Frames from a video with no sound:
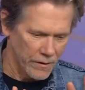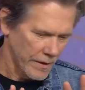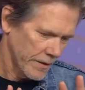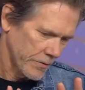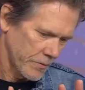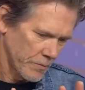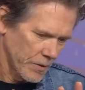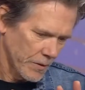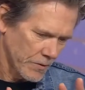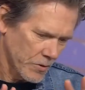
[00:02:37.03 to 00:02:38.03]
as
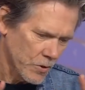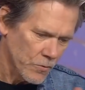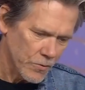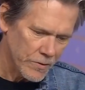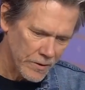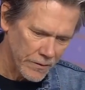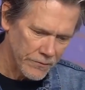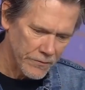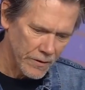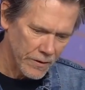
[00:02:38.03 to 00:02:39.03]
stewards
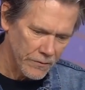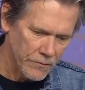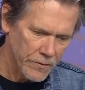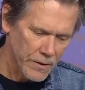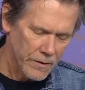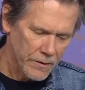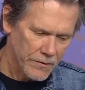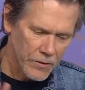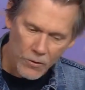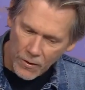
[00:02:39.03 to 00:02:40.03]
of
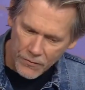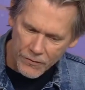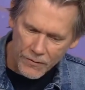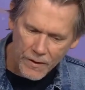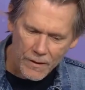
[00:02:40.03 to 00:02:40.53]
the earth,